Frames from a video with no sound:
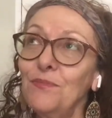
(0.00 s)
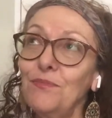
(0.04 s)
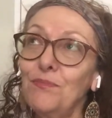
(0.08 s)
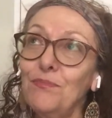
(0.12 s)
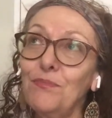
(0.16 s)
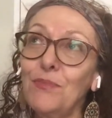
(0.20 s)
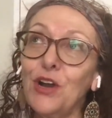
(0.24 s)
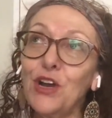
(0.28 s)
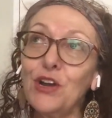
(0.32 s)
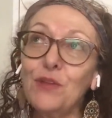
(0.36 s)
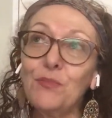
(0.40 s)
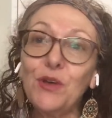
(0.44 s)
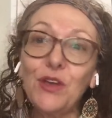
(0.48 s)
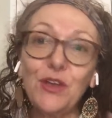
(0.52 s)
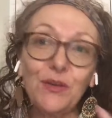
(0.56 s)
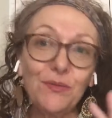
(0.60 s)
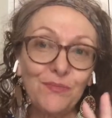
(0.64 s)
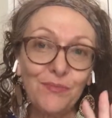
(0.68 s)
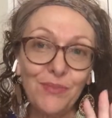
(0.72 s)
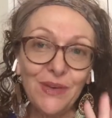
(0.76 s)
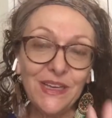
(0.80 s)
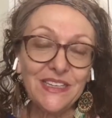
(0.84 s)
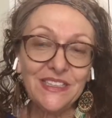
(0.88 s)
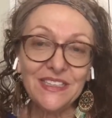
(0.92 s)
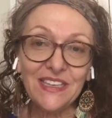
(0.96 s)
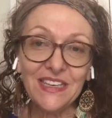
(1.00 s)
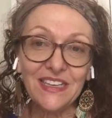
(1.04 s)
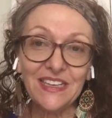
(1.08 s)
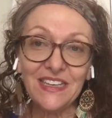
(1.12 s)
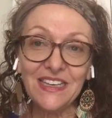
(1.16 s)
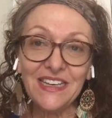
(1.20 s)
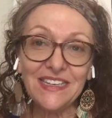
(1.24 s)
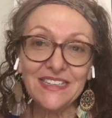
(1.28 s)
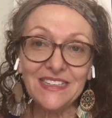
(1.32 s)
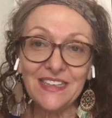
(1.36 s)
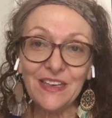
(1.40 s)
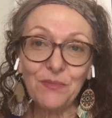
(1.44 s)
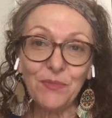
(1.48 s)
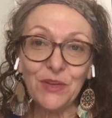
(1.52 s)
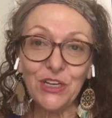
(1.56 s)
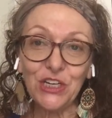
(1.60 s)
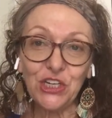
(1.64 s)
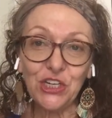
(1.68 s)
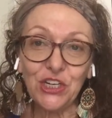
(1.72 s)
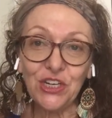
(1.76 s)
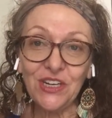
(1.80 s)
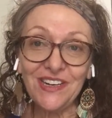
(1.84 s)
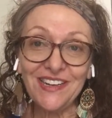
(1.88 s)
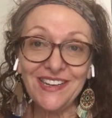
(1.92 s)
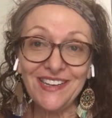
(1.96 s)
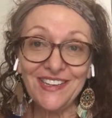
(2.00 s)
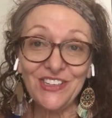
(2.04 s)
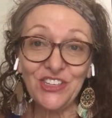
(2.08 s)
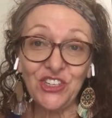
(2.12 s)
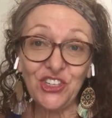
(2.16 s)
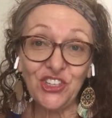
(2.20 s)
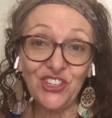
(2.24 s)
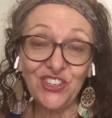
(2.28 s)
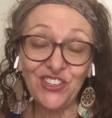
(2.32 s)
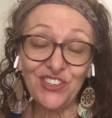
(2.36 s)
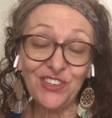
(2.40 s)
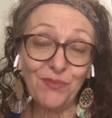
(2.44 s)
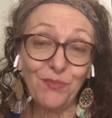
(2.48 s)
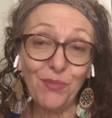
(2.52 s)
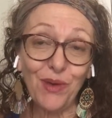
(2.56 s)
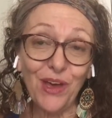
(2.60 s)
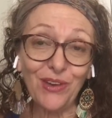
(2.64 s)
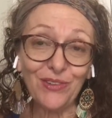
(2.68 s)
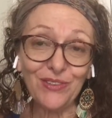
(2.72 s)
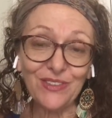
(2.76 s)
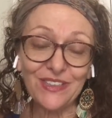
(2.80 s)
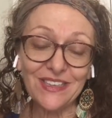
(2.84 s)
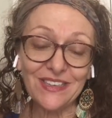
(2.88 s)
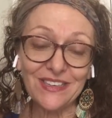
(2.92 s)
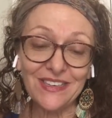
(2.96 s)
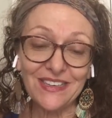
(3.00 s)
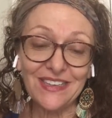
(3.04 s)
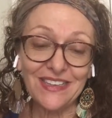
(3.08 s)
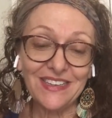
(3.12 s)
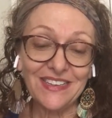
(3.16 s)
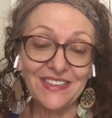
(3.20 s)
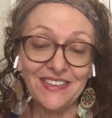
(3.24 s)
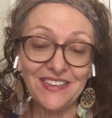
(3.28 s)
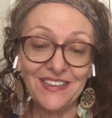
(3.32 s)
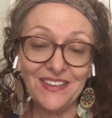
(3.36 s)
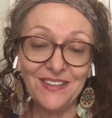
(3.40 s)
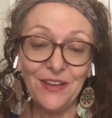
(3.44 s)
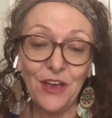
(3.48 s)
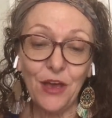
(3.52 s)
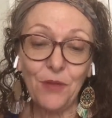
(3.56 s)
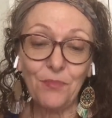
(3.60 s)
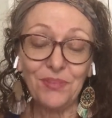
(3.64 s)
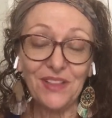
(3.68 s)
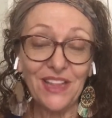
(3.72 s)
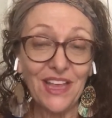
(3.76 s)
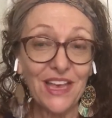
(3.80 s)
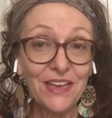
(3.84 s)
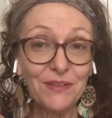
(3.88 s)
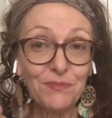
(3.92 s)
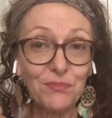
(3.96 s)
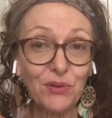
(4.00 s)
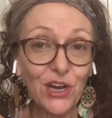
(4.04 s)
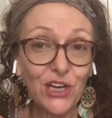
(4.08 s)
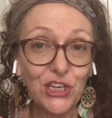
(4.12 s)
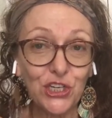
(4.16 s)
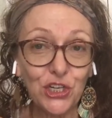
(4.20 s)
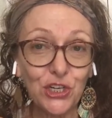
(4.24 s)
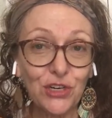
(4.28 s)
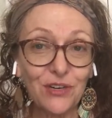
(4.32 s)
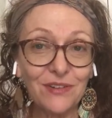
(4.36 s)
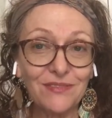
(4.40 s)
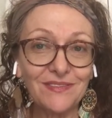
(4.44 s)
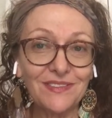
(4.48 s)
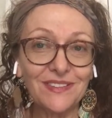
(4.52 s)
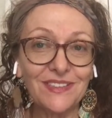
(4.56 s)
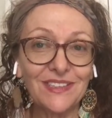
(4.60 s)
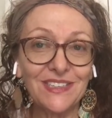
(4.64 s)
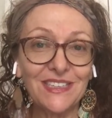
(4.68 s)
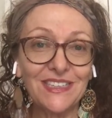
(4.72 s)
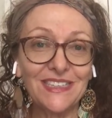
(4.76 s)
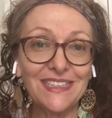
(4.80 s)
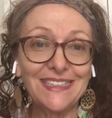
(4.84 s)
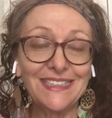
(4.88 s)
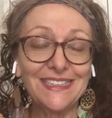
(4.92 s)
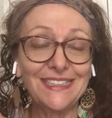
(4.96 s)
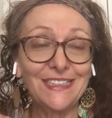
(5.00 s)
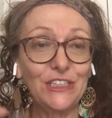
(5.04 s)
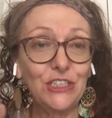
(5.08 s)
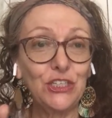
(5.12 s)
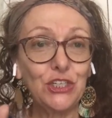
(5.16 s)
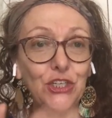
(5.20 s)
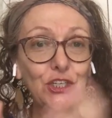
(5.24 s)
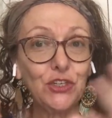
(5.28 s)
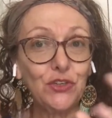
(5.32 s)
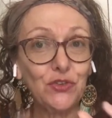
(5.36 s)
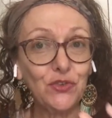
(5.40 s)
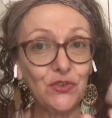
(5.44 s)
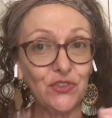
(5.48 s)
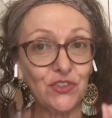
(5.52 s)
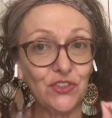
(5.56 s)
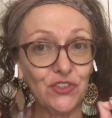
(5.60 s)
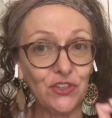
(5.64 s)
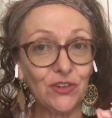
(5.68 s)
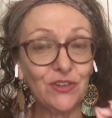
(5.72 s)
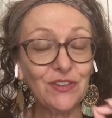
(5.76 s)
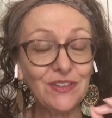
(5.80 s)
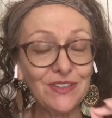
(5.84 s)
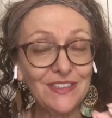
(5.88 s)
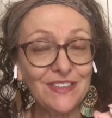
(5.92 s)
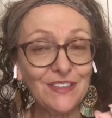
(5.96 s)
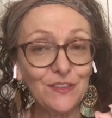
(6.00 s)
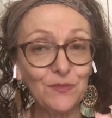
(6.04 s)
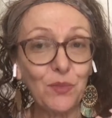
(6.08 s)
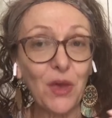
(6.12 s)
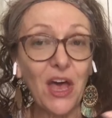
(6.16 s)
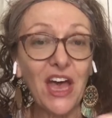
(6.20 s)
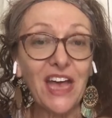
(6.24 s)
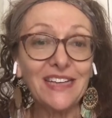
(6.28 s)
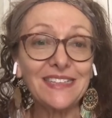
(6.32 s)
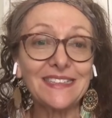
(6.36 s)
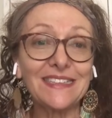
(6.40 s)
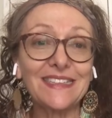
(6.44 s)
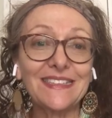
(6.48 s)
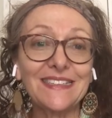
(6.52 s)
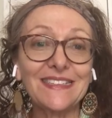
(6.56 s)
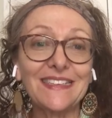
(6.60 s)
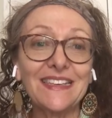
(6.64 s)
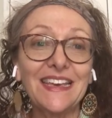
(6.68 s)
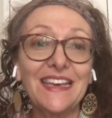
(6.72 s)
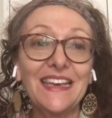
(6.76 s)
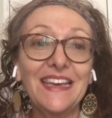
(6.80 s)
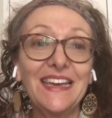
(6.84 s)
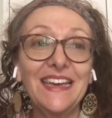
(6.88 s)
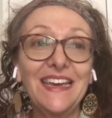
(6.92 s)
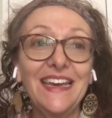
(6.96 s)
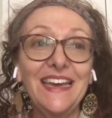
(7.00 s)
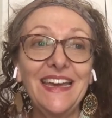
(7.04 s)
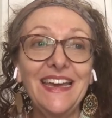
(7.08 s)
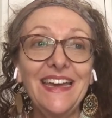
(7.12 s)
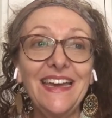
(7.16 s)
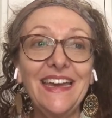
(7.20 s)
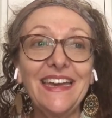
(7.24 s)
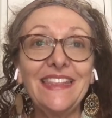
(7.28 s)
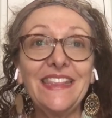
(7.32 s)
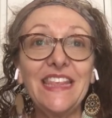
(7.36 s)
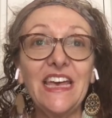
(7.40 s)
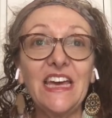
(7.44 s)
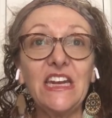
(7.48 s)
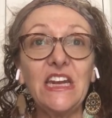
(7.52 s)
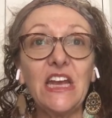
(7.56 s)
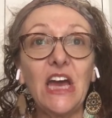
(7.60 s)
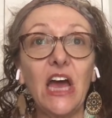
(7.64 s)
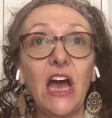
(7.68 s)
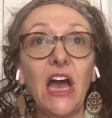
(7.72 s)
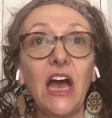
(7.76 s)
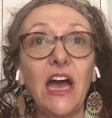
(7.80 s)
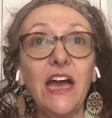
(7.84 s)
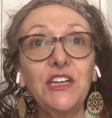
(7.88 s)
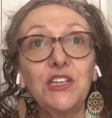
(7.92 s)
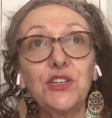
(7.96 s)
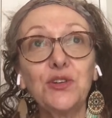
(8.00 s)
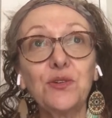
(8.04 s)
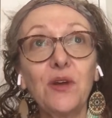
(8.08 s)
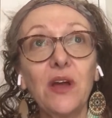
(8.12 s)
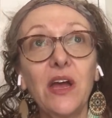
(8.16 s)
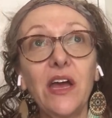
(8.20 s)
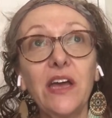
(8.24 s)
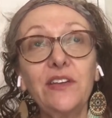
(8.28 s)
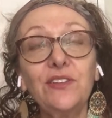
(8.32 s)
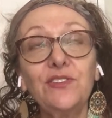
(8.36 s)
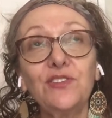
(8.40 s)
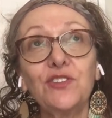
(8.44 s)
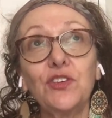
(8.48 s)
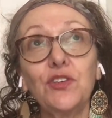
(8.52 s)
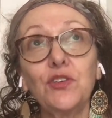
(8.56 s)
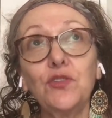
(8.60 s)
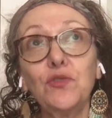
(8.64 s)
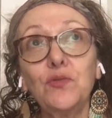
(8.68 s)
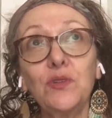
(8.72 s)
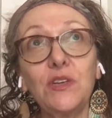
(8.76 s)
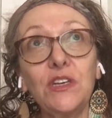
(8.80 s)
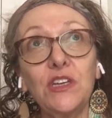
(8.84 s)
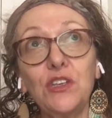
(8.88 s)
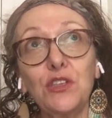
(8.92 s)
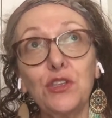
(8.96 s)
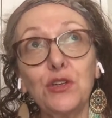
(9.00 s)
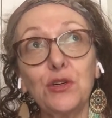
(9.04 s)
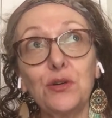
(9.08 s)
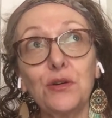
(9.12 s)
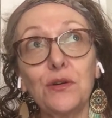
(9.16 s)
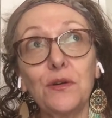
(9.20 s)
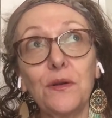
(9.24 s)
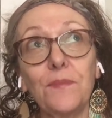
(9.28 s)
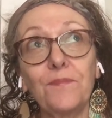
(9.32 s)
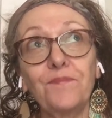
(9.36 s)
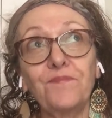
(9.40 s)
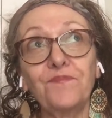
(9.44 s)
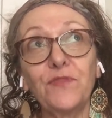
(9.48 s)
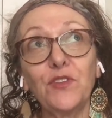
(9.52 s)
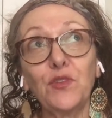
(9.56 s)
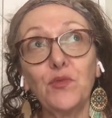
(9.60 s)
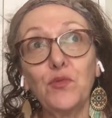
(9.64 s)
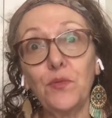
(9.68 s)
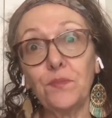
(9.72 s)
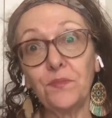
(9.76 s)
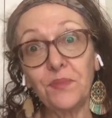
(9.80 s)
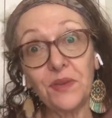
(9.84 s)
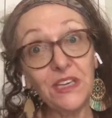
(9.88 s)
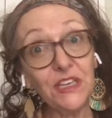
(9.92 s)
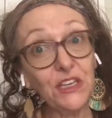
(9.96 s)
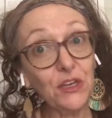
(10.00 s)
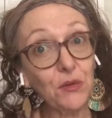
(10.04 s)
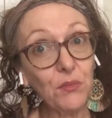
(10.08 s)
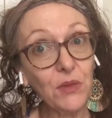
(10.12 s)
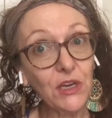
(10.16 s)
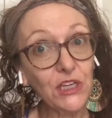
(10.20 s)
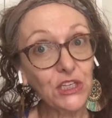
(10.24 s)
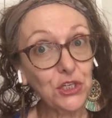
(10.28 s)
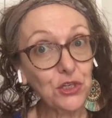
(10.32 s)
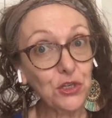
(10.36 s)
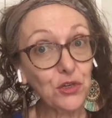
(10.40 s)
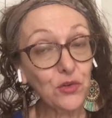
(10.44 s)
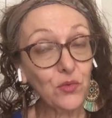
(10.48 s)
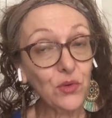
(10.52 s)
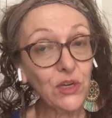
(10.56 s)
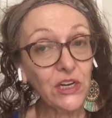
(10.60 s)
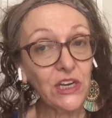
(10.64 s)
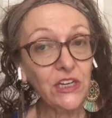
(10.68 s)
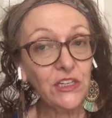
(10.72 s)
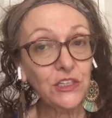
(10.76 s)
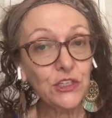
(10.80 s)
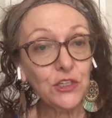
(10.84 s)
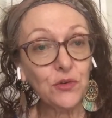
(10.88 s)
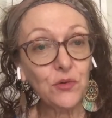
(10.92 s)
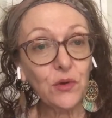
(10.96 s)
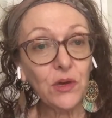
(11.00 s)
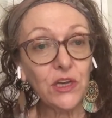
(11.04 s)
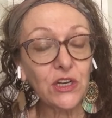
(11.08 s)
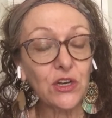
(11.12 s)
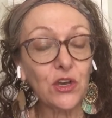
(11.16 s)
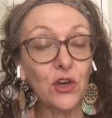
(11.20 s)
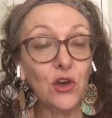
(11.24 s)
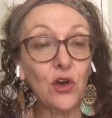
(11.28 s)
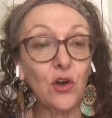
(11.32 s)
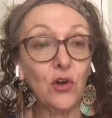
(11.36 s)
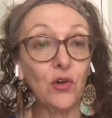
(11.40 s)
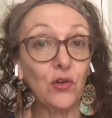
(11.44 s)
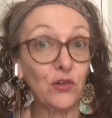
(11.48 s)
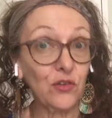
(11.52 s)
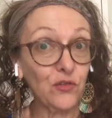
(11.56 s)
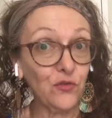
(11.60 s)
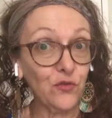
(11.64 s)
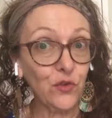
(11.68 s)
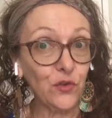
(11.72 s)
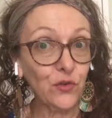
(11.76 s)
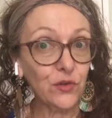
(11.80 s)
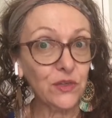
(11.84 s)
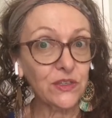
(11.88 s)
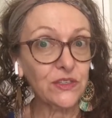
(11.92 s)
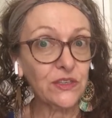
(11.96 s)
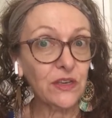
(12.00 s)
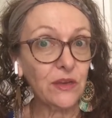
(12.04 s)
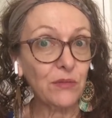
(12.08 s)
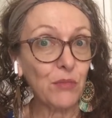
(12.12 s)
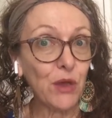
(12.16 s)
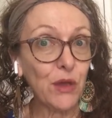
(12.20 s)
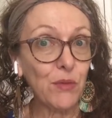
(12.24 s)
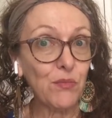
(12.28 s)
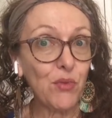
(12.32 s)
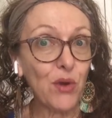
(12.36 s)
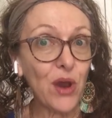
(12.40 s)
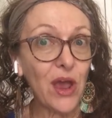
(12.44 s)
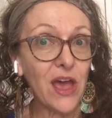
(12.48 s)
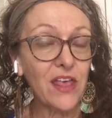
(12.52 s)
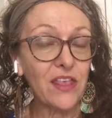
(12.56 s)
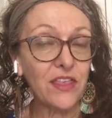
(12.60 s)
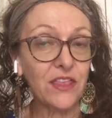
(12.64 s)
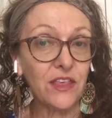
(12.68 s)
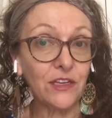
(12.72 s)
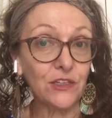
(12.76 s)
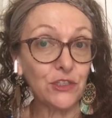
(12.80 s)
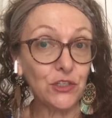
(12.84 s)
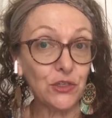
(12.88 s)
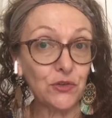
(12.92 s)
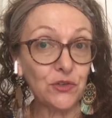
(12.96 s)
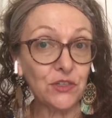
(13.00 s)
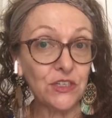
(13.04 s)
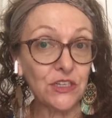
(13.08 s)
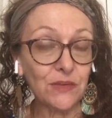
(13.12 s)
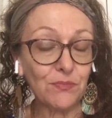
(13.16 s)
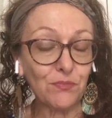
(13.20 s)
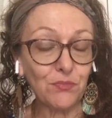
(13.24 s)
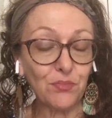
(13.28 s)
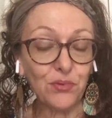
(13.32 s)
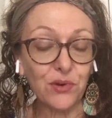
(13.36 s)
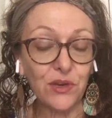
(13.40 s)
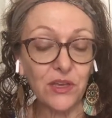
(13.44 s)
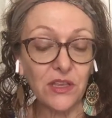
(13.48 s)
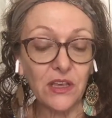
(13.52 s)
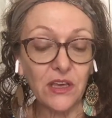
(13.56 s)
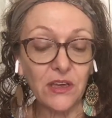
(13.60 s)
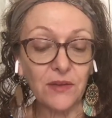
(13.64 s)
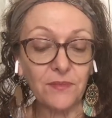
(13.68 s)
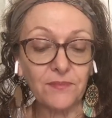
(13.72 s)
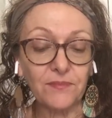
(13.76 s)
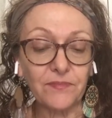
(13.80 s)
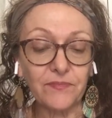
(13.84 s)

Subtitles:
Marma, basically, as I mentioned, is just about applying pressure to certain spots, and then I try to either repeat a mantra when I do it or focus on my breath and do deep breathing.